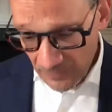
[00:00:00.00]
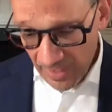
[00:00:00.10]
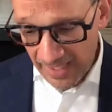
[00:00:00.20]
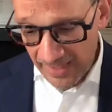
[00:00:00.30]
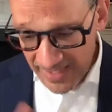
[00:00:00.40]

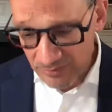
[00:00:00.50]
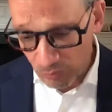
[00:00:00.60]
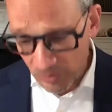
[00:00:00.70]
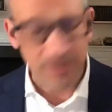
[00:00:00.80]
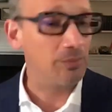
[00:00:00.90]
And that
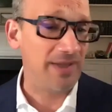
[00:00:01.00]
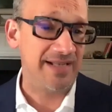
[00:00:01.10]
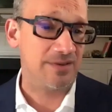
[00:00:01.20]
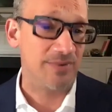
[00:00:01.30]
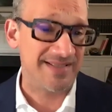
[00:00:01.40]
really
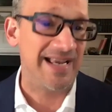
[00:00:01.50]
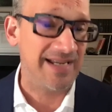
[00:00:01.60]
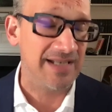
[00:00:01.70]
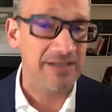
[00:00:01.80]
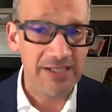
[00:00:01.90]
relates to a
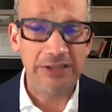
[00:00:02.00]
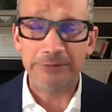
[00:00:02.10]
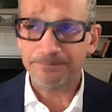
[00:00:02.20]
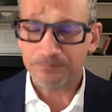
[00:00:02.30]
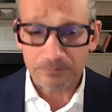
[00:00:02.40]
second
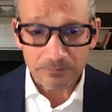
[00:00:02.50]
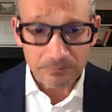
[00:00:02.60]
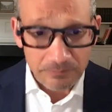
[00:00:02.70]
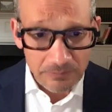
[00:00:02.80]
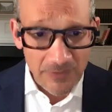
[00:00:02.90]

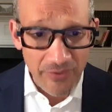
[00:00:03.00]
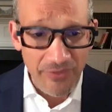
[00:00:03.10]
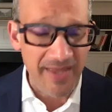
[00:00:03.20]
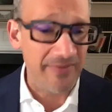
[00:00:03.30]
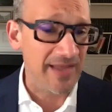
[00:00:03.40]

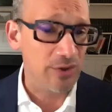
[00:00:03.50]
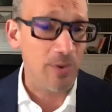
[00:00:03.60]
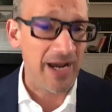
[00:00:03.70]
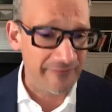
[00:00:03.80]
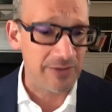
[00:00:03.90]
thing that you
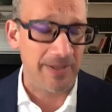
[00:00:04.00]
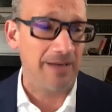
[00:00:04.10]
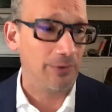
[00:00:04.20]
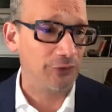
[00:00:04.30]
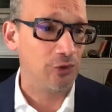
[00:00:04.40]
have to be
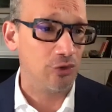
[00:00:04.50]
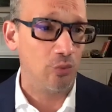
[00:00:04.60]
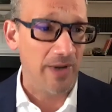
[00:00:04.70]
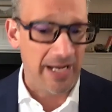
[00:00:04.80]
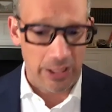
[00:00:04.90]
able to do
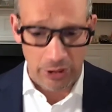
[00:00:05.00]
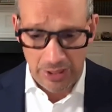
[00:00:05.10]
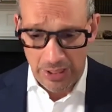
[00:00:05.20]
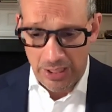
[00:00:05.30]
well.